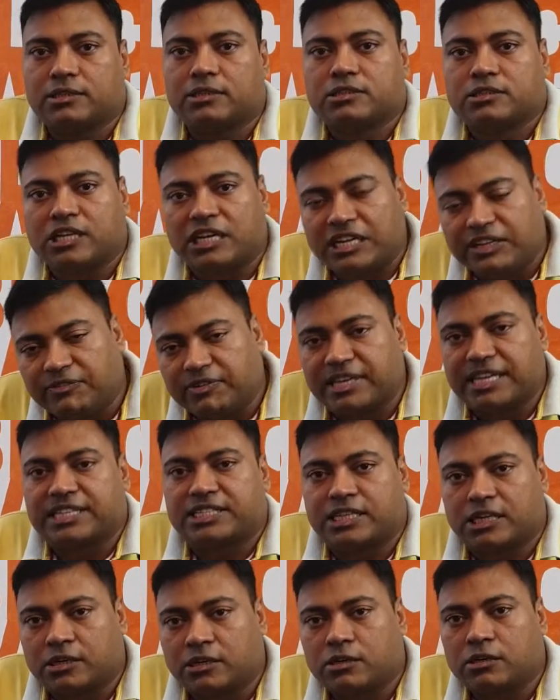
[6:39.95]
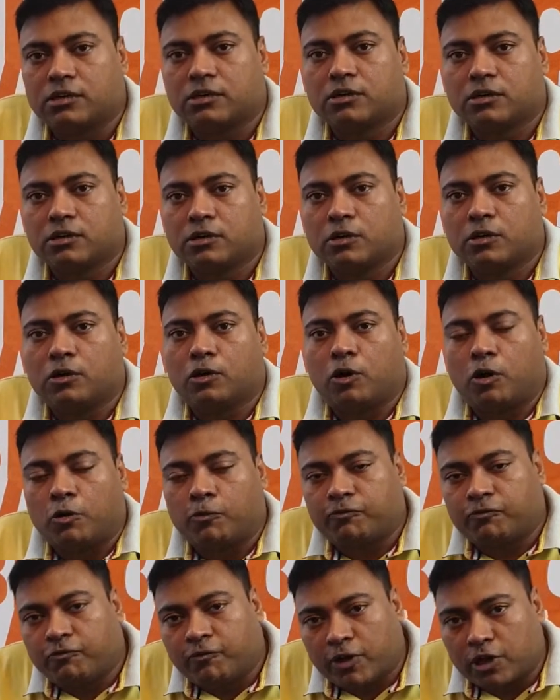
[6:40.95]
certification
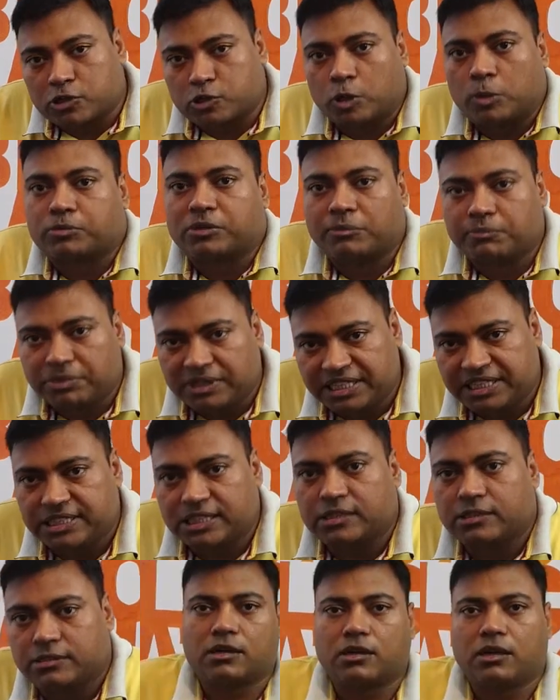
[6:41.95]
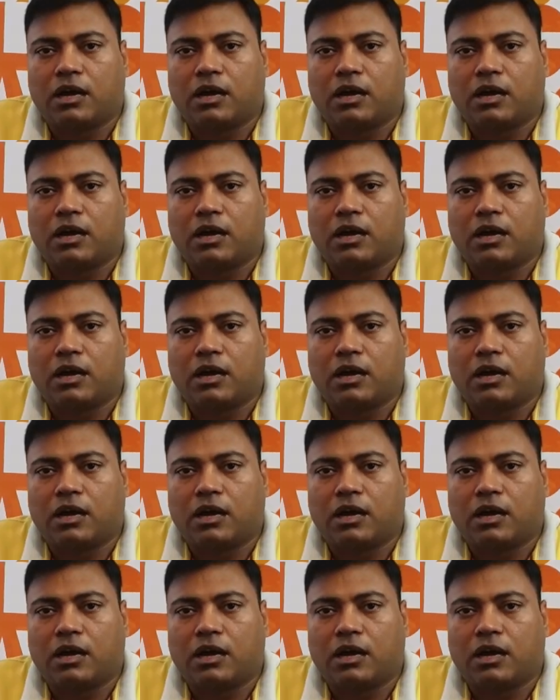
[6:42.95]
of workshop completion.